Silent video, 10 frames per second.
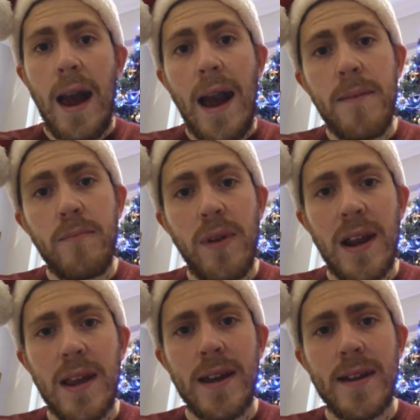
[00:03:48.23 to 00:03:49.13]
And
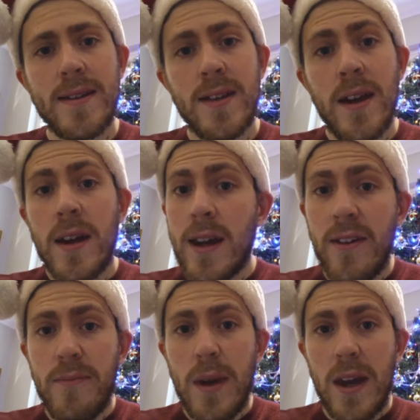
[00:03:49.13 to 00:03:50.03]
please,
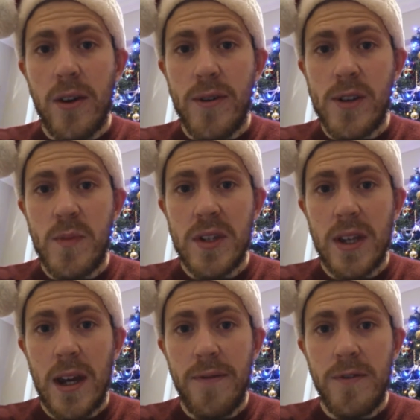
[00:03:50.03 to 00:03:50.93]
give me a Christmas
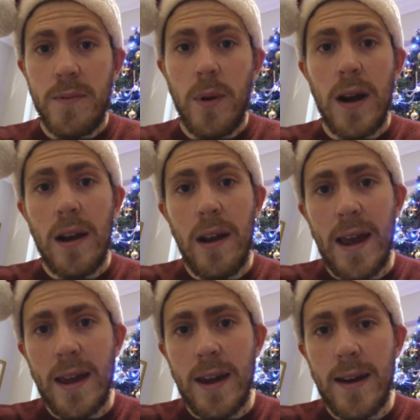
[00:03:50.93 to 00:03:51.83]
gift by
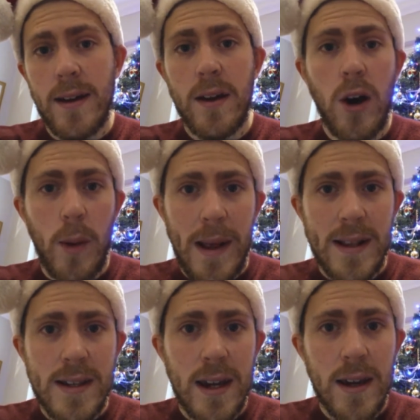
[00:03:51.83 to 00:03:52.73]
liking,
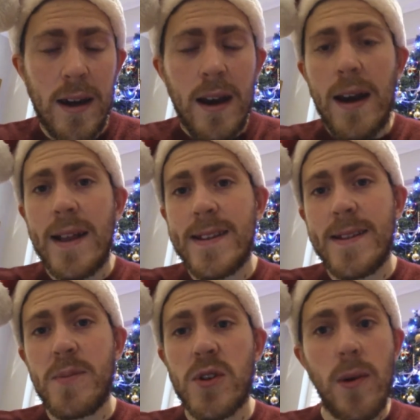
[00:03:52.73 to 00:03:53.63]
commenting, and
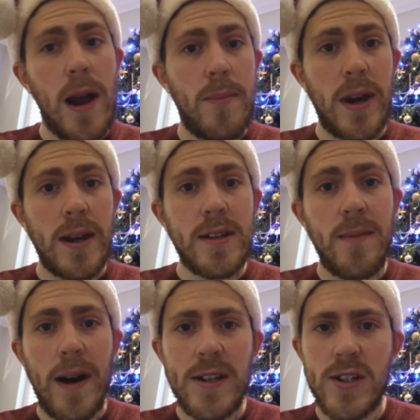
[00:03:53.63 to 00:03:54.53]
subscribing to my